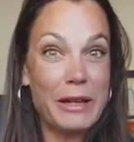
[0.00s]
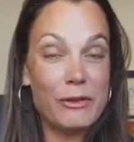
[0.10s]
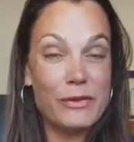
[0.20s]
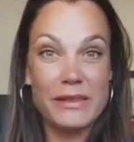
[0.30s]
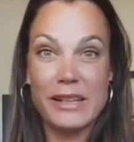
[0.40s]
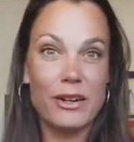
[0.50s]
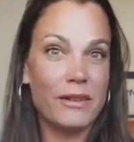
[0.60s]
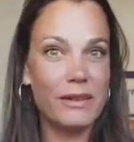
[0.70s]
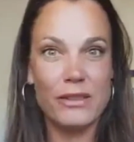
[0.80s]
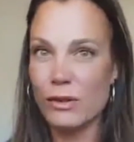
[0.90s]
fit there, because
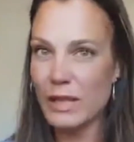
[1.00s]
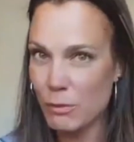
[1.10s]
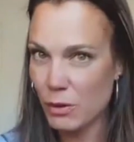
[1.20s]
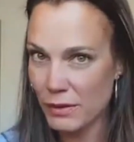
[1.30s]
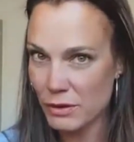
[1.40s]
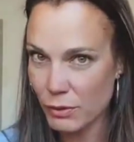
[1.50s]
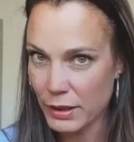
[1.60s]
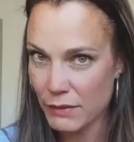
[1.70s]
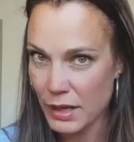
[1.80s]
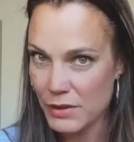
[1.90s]
if you need more than
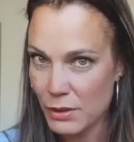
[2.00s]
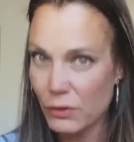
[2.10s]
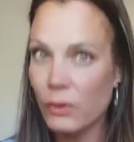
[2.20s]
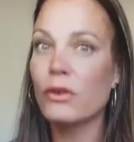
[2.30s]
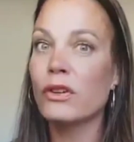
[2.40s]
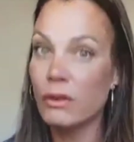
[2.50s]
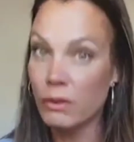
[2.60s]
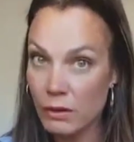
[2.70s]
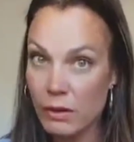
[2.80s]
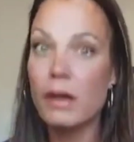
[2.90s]
25 users,
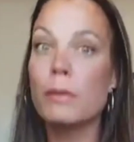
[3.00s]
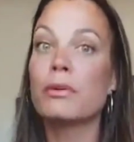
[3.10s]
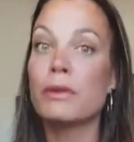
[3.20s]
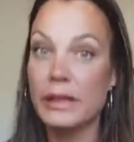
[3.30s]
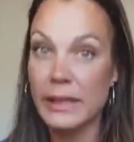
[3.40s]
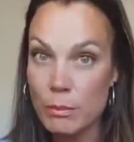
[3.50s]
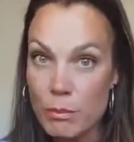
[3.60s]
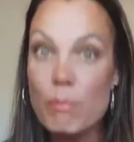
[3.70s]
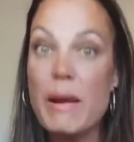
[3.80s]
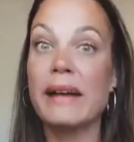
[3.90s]
you're a pretty
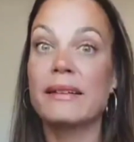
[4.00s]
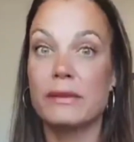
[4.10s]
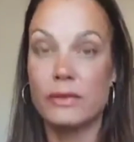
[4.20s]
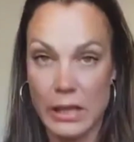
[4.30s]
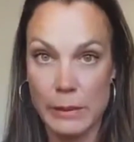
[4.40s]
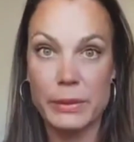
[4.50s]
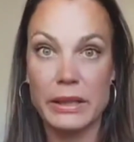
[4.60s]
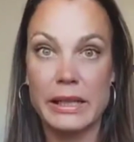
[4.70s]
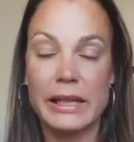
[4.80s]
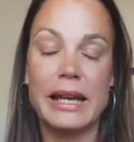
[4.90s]
massive
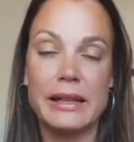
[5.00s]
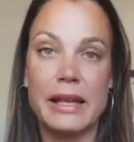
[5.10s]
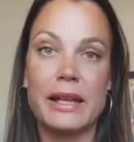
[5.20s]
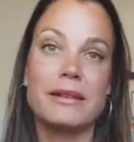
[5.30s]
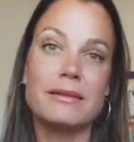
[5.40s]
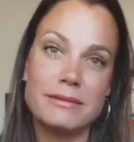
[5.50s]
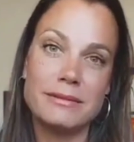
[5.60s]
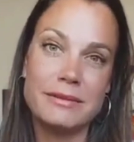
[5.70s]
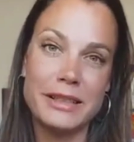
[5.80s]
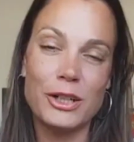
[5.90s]
company. And then,
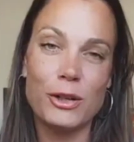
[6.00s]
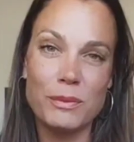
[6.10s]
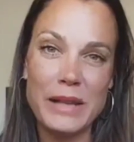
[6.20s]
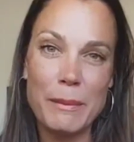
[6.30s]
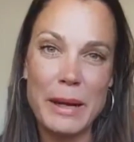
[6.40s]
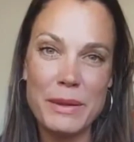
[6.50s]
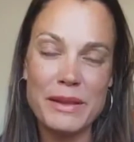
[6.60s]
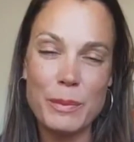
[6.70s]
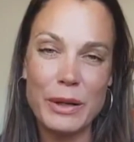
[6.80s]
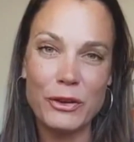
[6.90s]
that might be
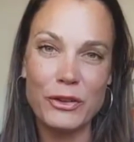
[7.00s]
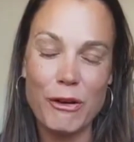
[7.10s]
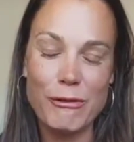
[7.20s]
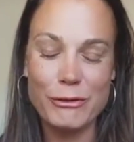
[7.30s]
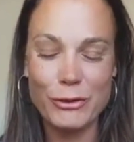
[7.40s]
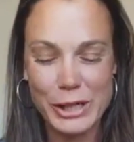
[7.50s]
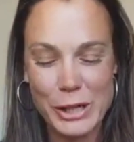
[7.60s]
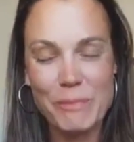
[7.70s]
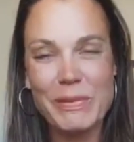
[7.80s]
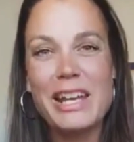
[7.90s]
the better solve for
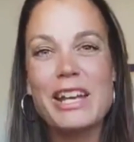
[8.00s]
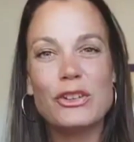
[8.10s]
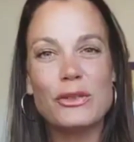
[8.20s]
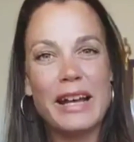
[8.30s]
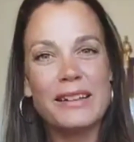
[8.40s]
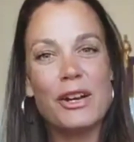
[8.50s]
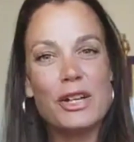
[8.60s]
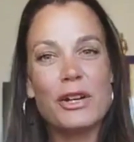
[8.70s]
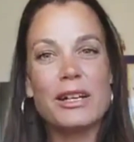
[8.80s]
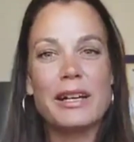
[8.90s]
you. So that's how
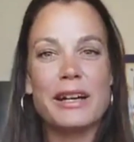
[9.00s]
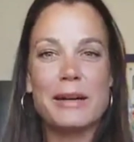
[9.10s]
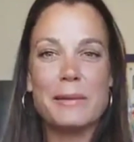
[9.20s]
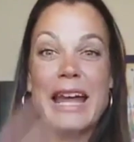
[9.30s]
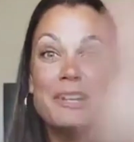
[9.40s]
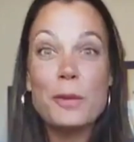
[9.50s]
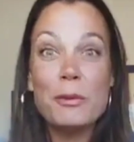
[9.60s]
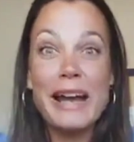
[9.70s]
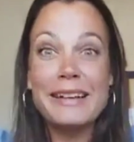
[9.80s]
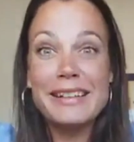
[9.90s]
you're going to
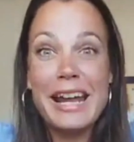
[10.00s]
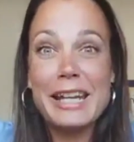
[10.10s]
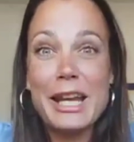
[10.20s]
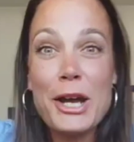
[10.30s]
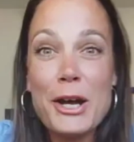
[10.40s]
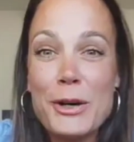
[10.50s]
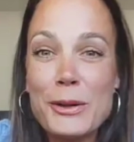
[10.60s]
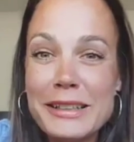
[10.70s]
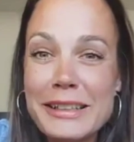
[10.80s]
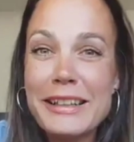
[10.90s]
Enterprise. Thank
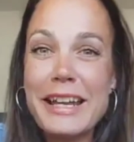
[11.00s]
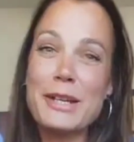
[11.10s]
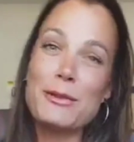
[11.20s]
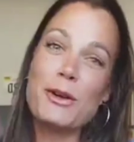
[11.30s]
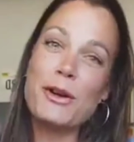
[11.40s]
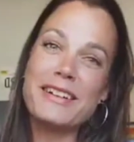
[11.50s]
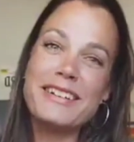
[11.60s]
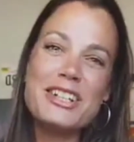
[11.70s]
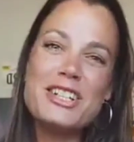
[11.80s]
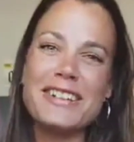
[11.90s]
you. Thank you, Lauren.
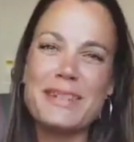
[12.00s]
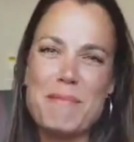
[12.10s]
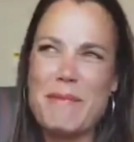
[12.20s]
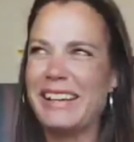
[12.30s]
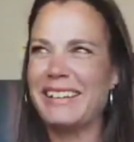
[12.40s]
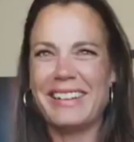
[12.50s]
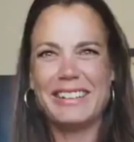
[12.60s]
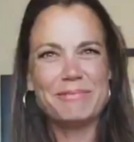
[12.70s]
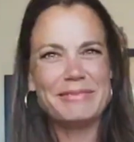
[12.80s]
See, she's amazing.